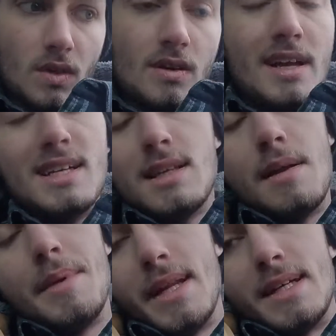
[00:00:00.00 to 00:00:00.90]
I guess they
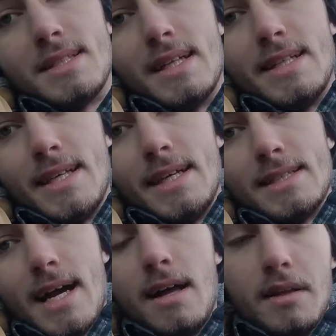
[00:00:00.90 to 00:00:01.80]
didn't take
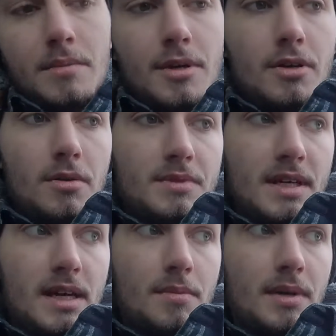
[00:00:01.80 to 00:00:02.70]
Scotland, but you know what I'm
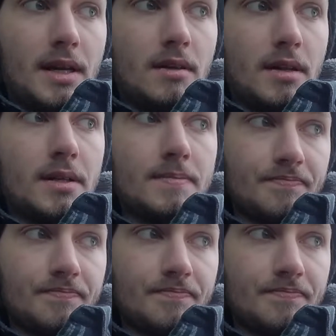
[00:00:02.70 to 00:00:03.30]
saying, up in England.